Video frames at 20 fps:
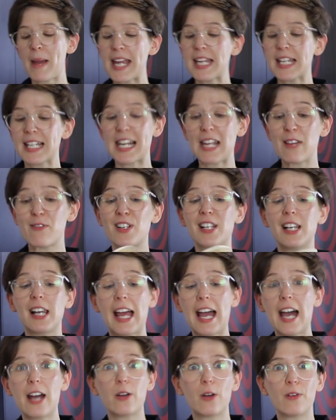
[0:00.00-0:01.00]
make it even
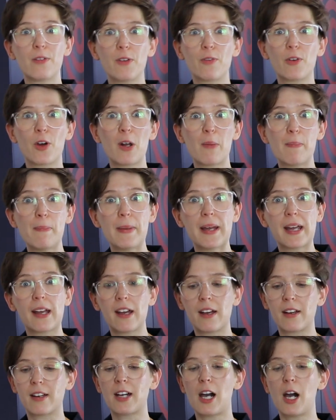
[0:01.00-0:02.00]
louder if you've got a
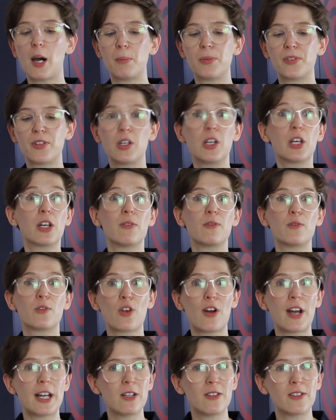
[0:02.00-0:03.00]
bigger cup. So you can
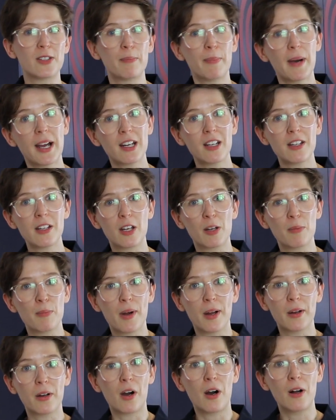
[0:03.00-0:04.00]
try and use a bucket, you can
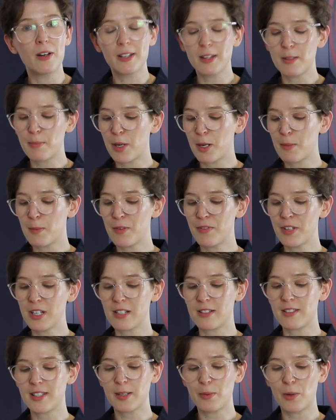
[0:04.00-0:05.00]
poke a hole in the bottom of it
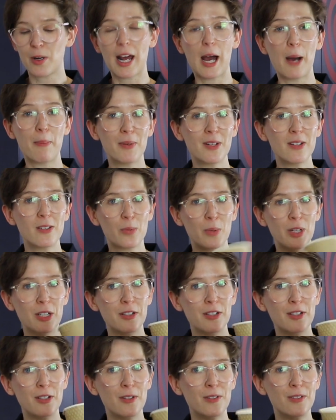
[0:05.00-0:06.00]
and see what happens when
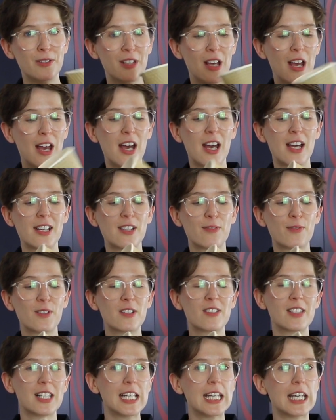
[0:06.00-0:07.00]
you use a
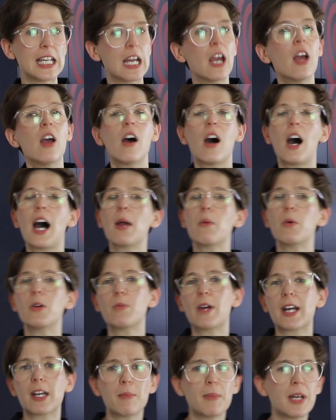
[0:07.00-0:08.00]
different Slinky. I
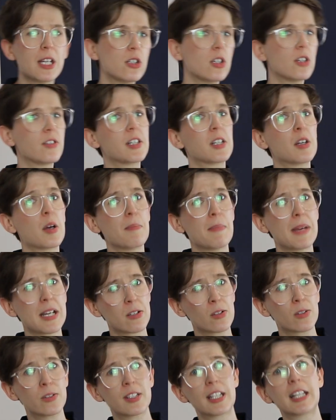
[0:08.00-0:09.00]
would recommend using a
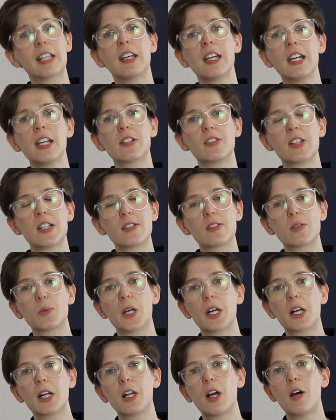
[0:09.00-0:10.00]
metal Slinky. It tends to
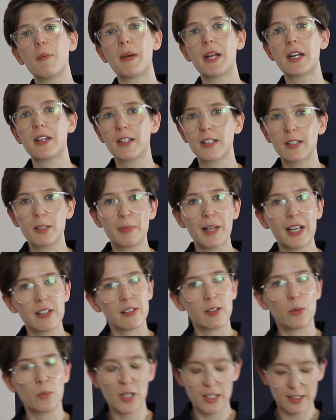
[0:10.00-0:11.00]
work a lot better than the
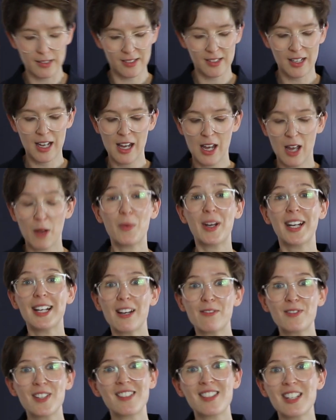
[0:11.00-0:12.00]
plastic ones. And we'd
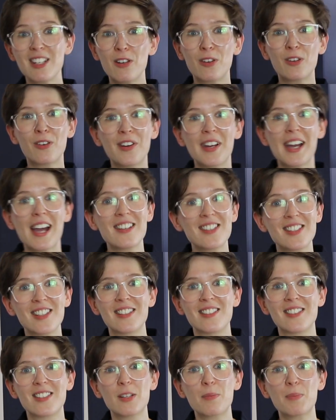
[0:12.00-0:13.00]
love to see your
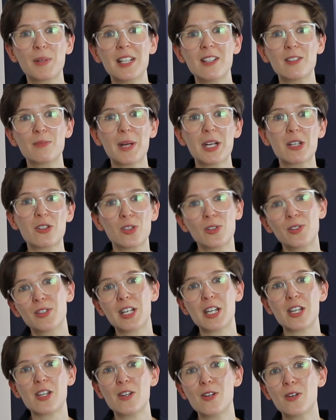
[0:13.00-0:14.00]
creations. So please make sure
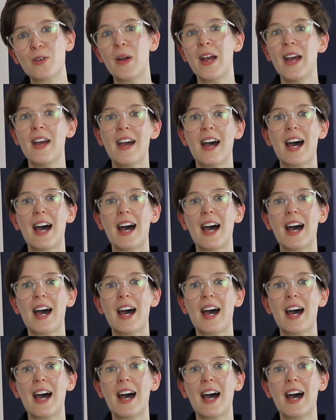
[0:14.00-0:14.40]
that you